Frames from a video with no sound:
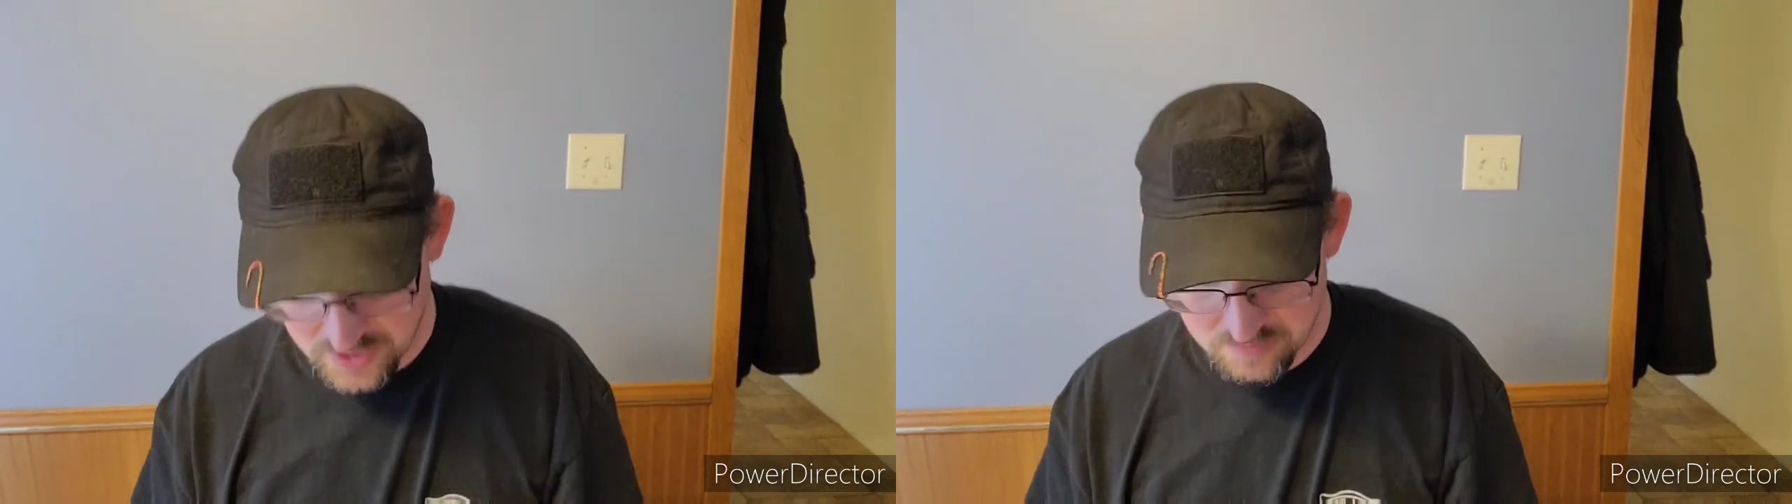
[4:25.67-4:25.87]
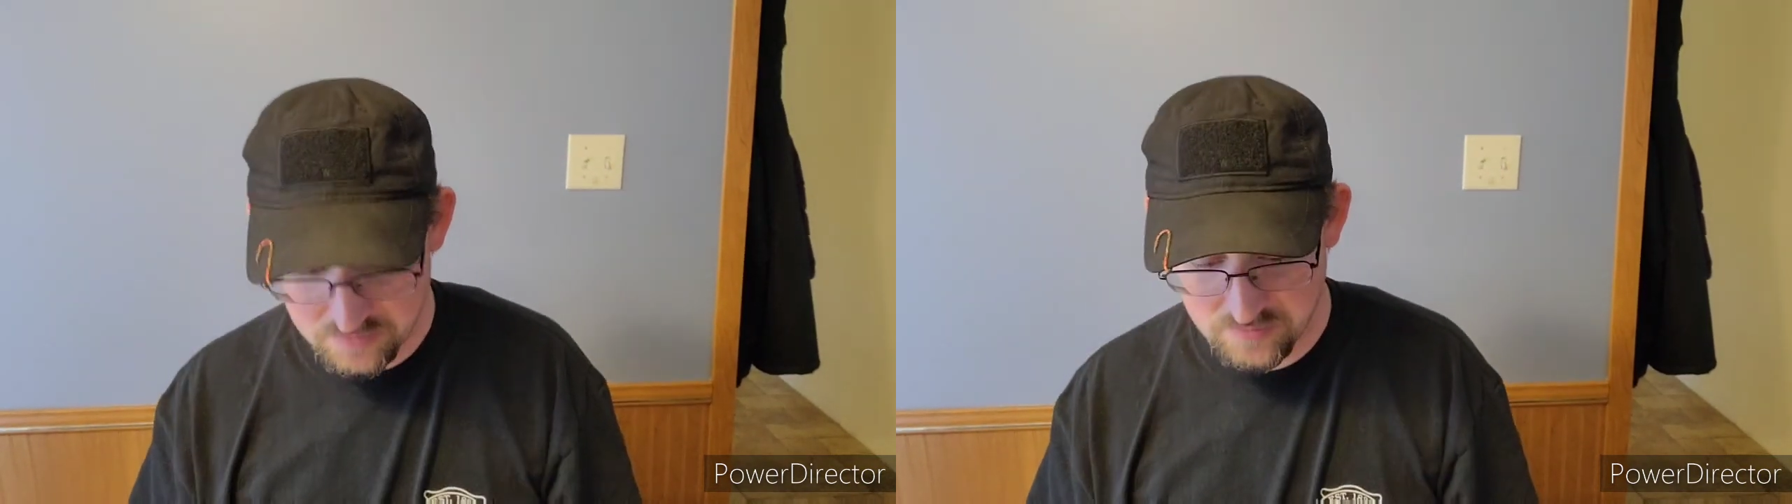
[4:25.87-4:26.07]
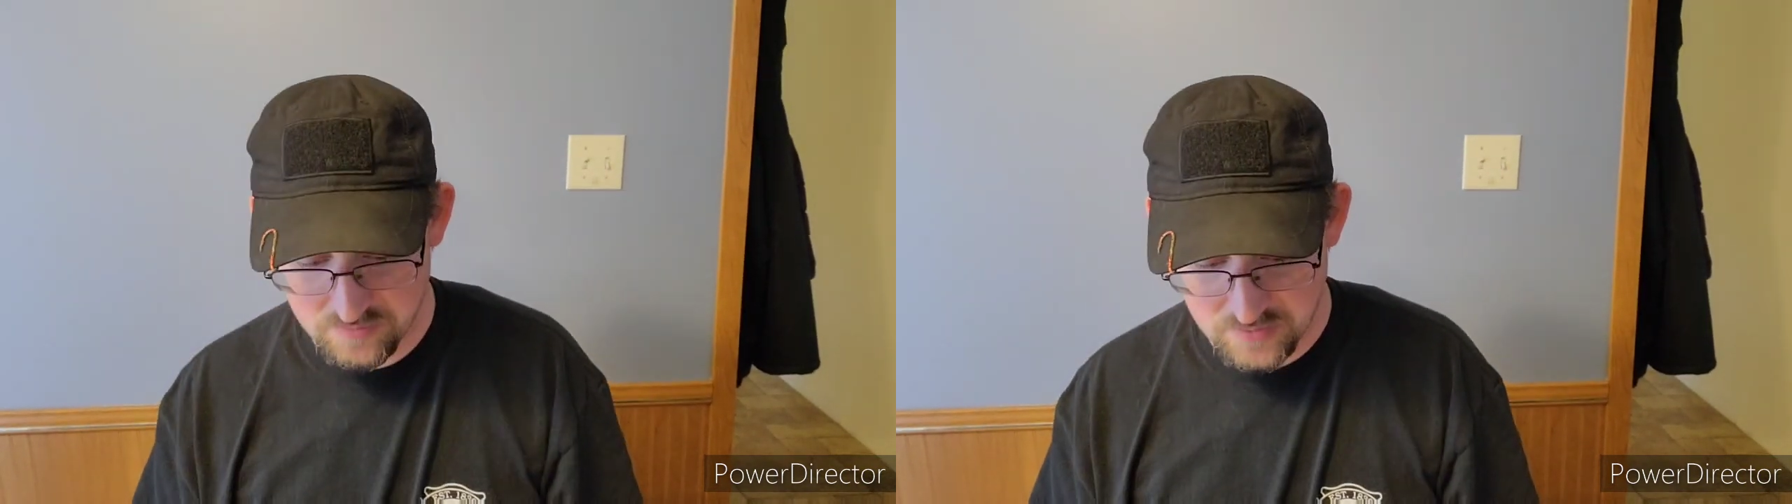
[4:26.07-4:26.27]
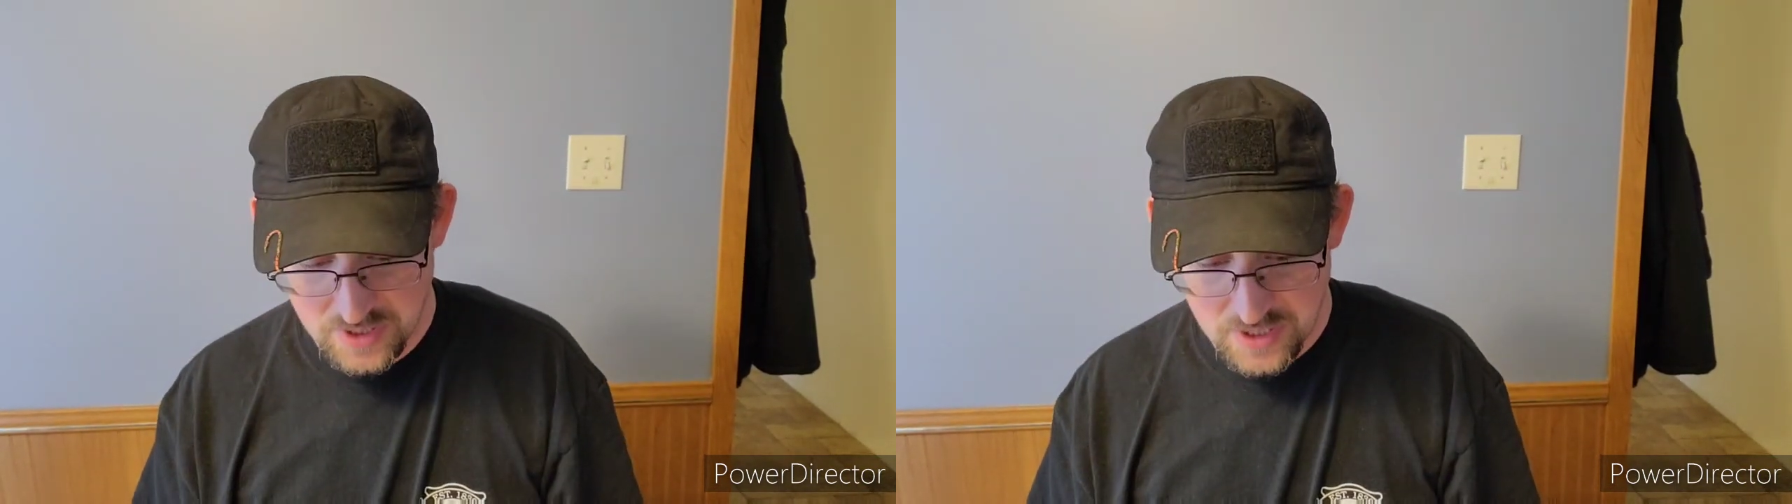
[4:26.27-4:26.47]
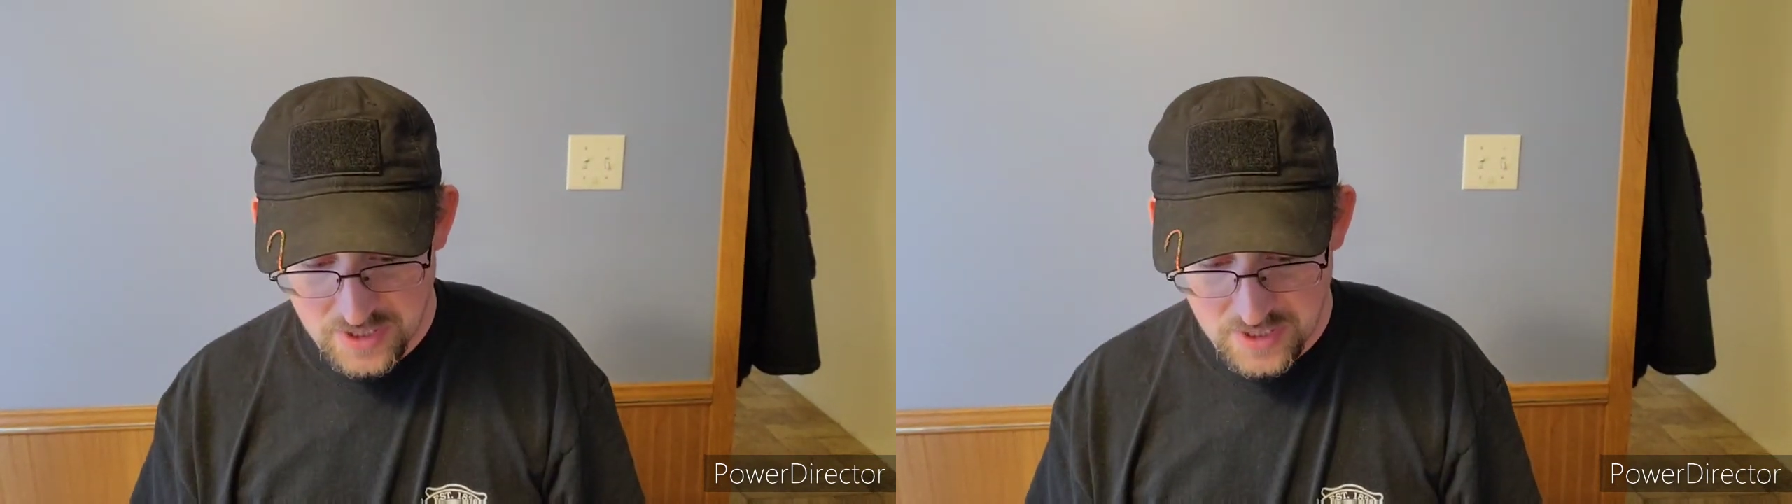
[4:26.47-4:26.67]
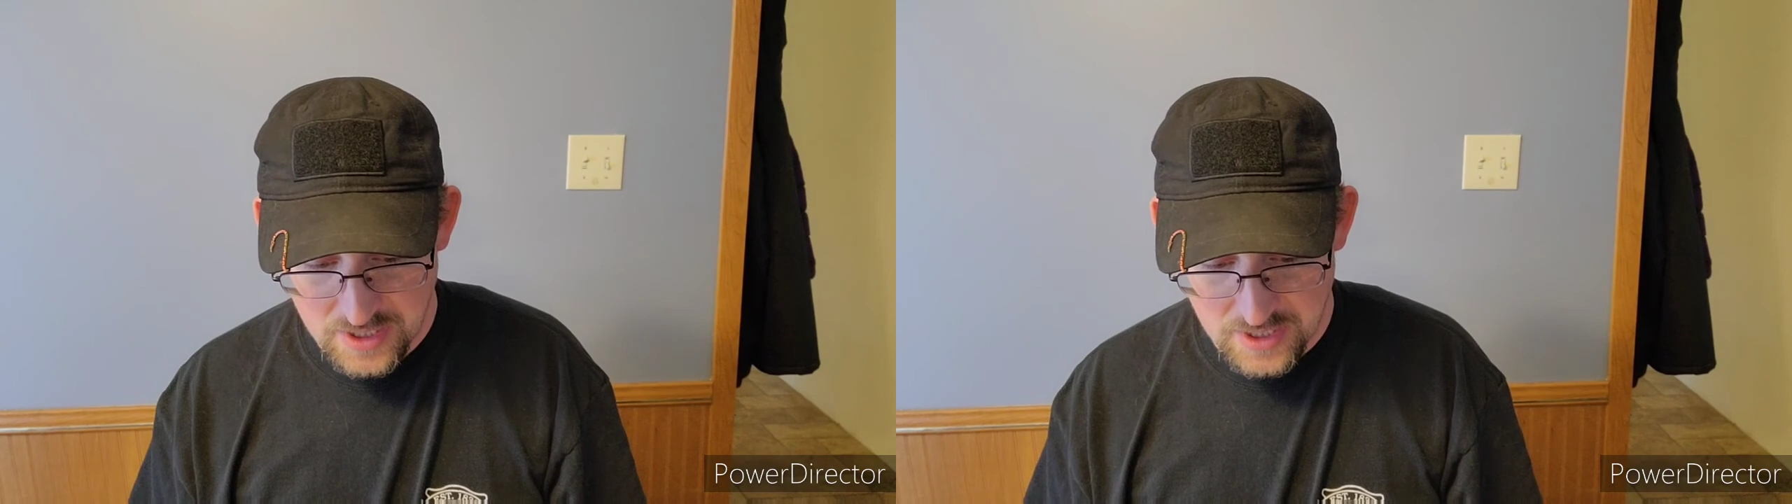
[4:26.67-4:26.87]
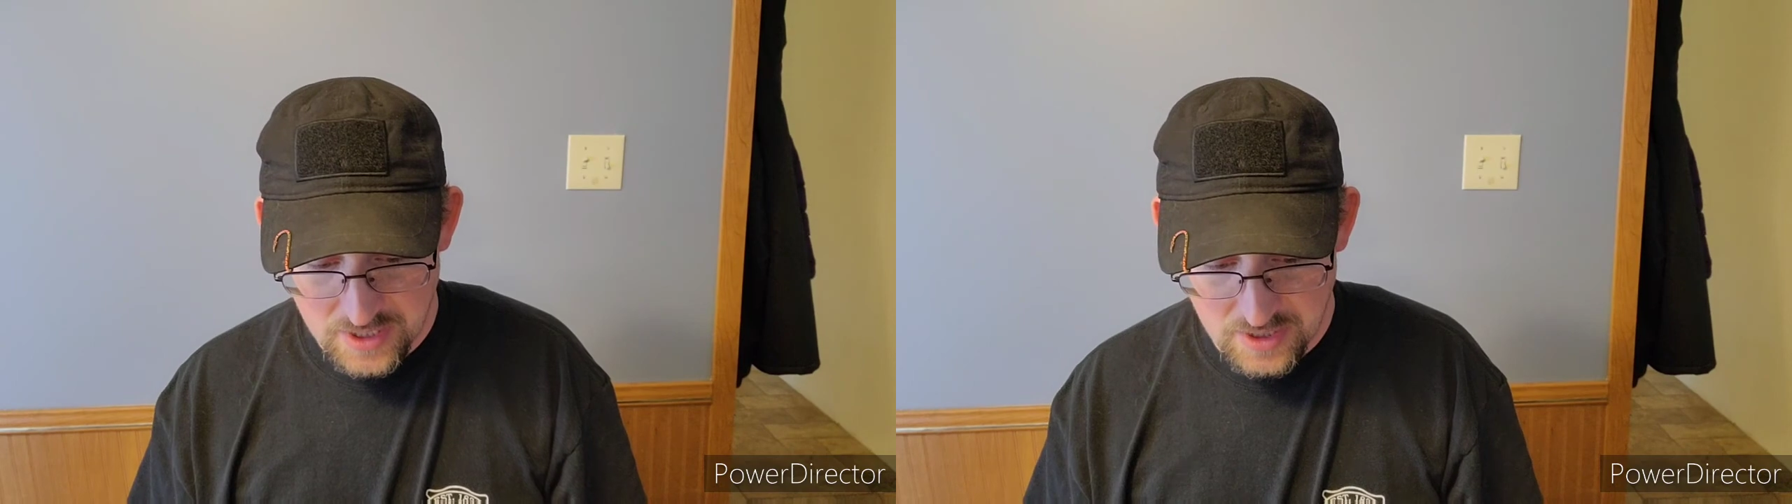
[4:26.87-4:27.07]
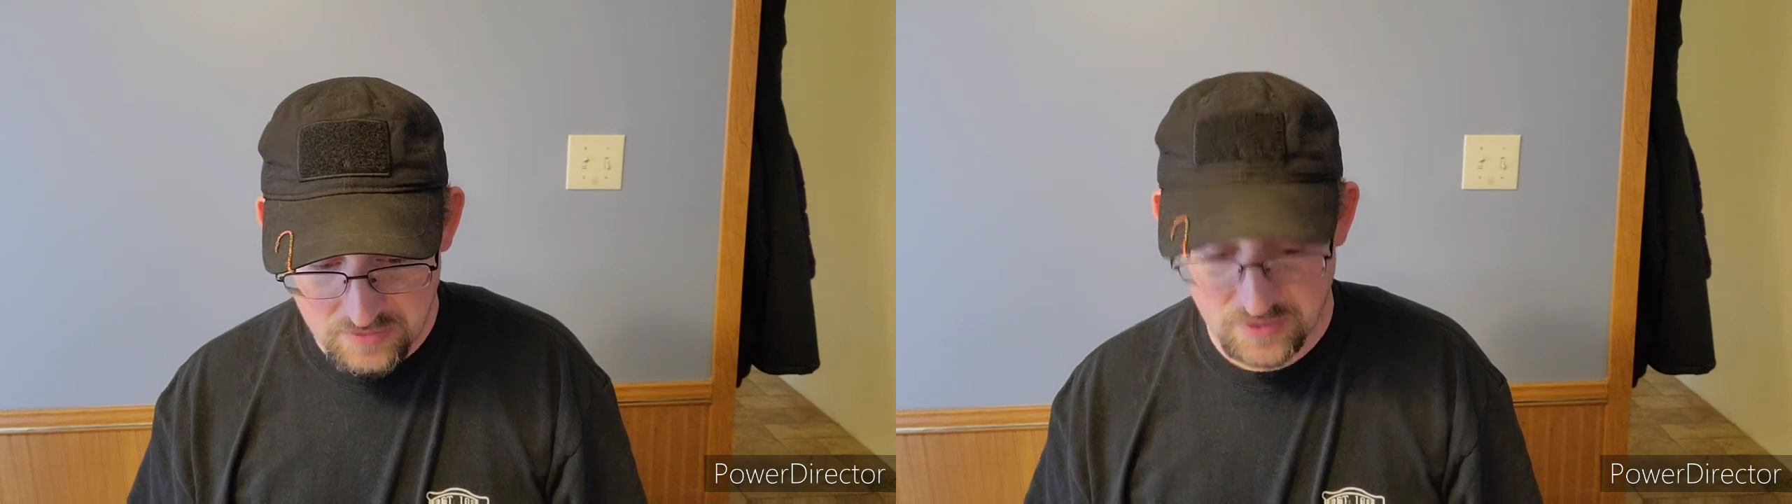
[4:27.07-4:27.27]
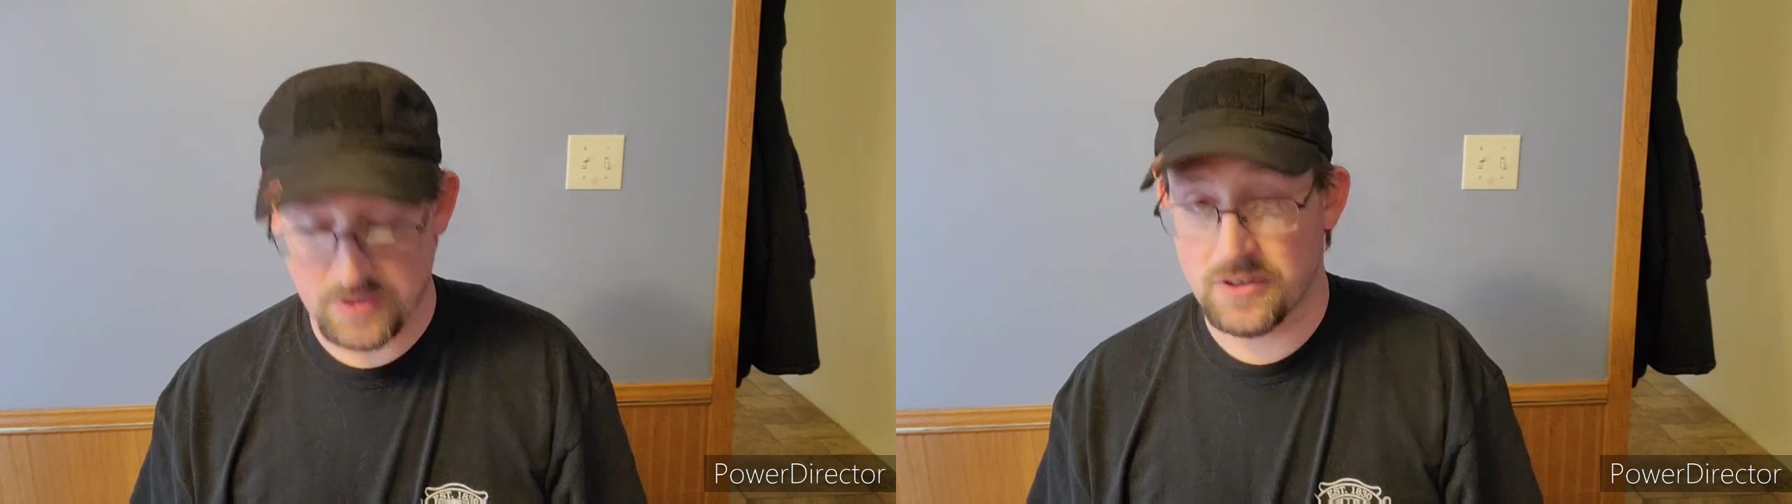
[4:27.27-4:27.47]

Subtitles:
I've learned